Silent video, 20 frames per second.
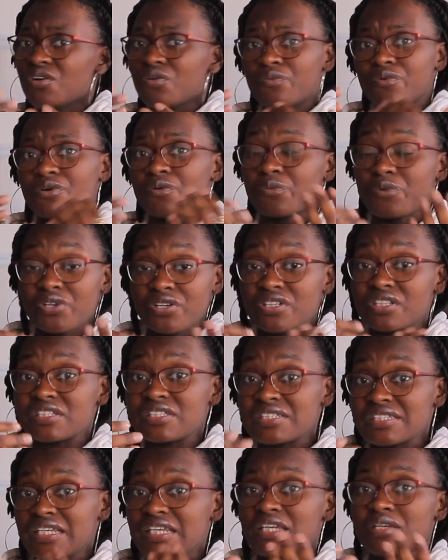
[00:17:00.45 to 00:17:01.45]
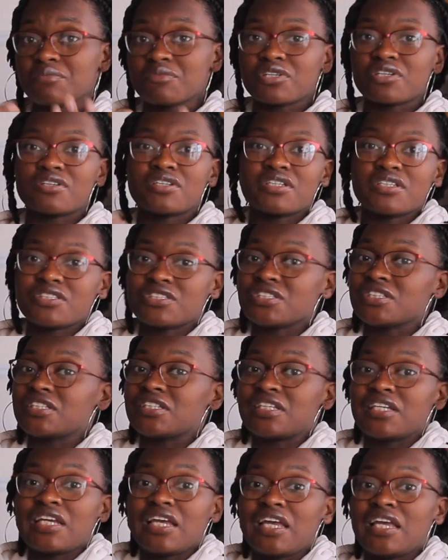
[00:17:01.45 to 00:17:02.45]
we're in the same learning journey,